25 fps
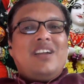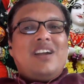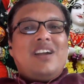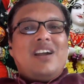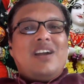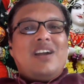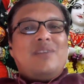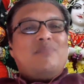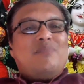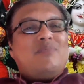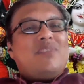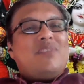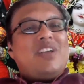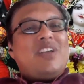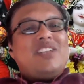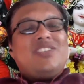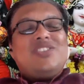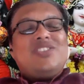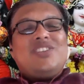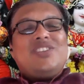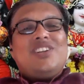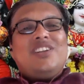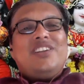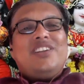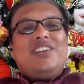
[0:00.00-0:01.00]
I am
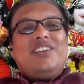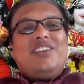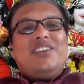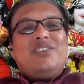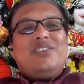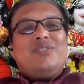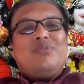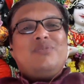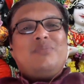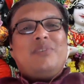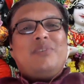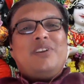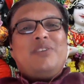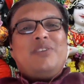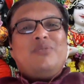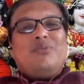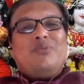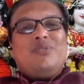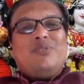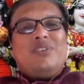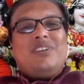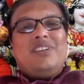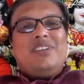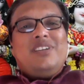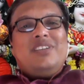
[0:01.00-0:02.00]
naturally dear to my
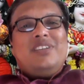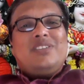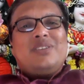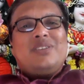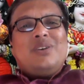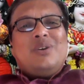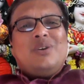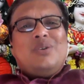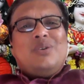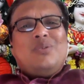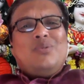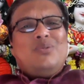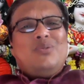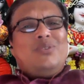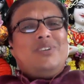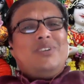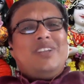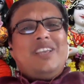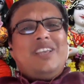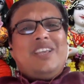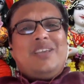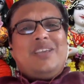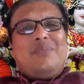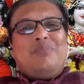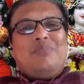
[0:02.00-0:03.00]
devotees who
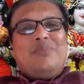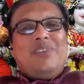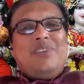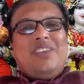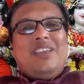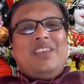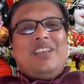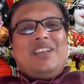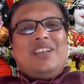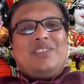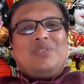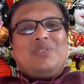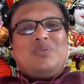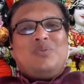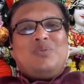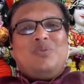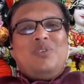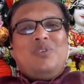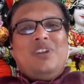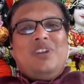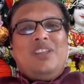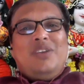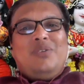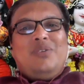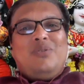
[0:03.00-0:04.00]
take me as the
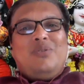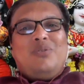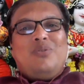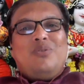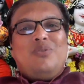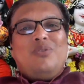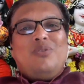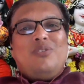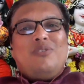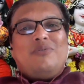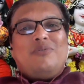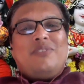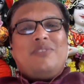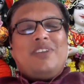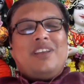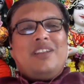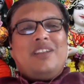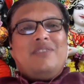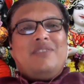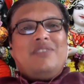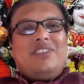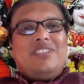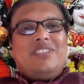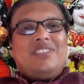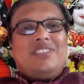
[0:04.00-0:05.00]
only goal of their
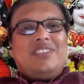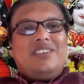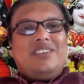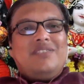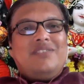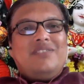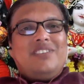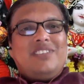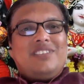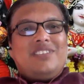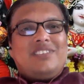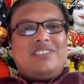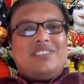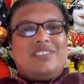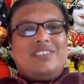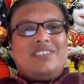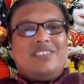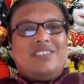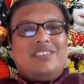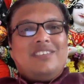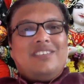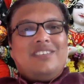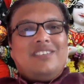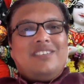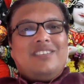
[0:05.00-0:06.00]
loving service.
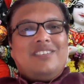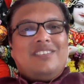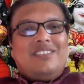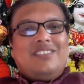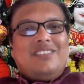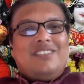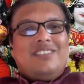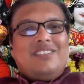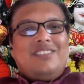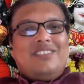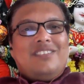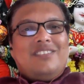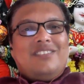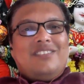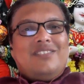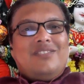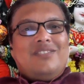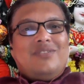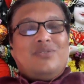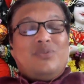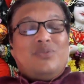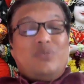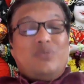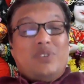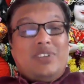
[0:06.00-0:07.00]

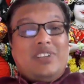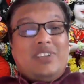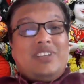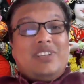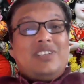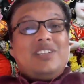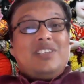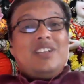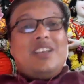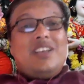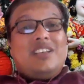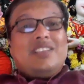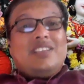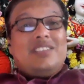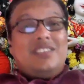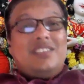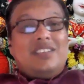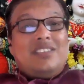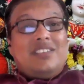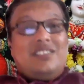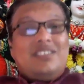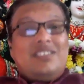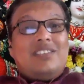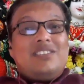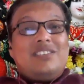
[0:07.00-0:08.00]
So when Krishna has
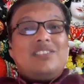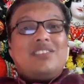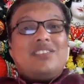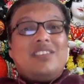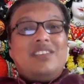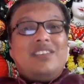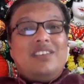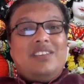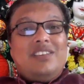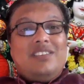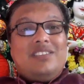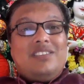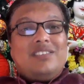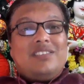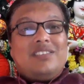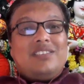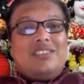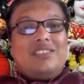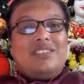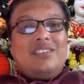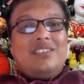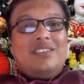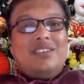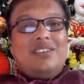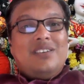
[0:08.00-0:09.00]
said such things,
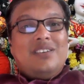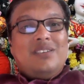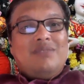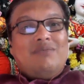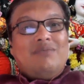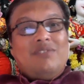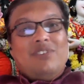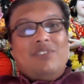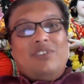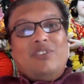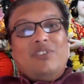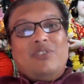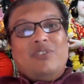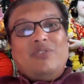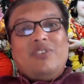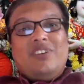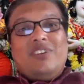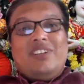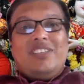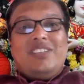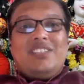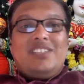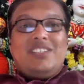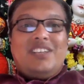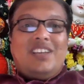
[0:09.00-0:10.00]
we need to
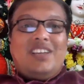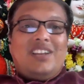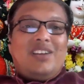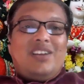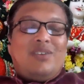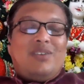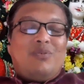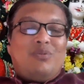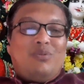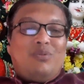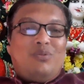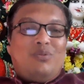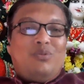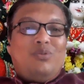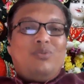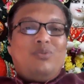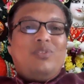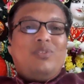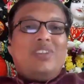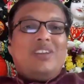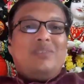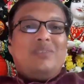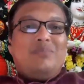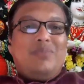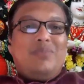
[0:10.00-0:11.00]
understand how to do
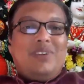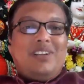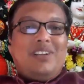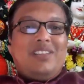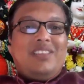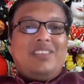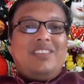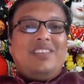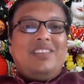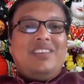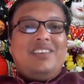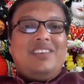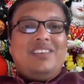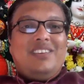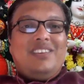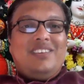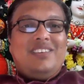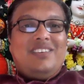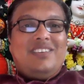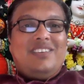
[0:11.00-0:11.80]
that bhakti.